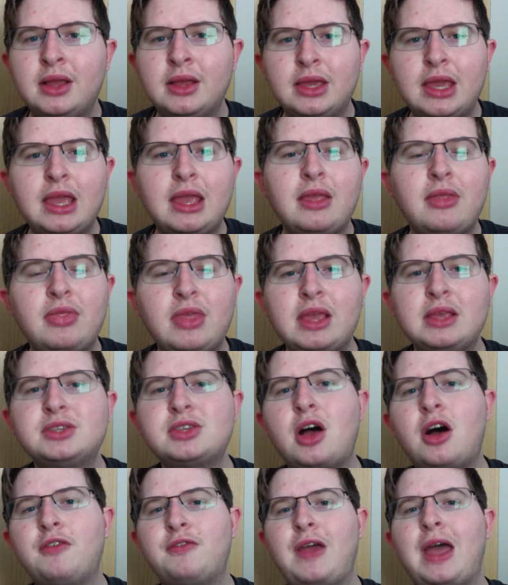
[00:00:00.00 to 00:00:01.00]
Kicking things
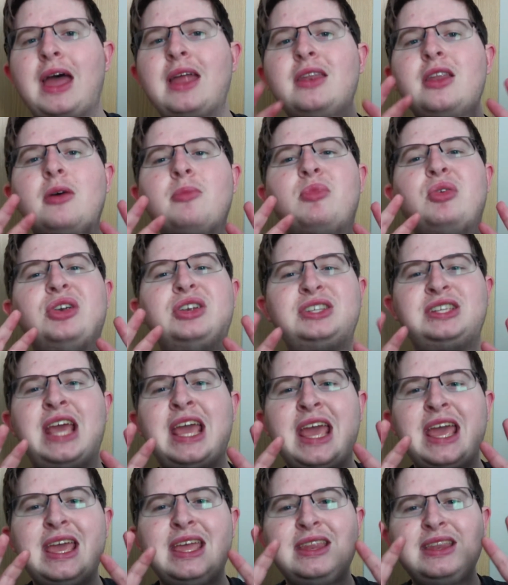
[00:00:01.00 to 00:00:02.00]
off at number
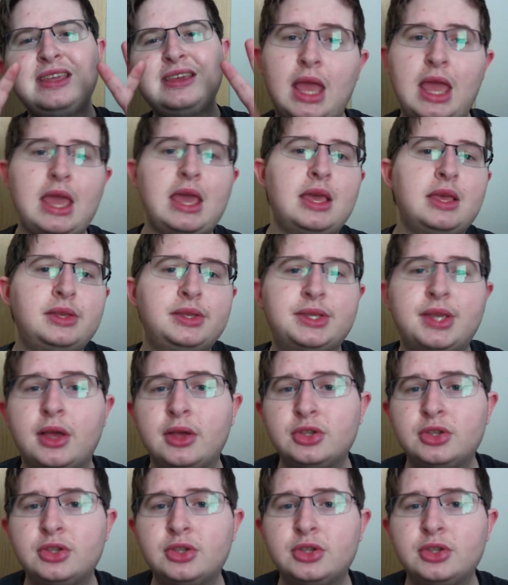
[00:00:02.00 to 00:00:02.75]
10 is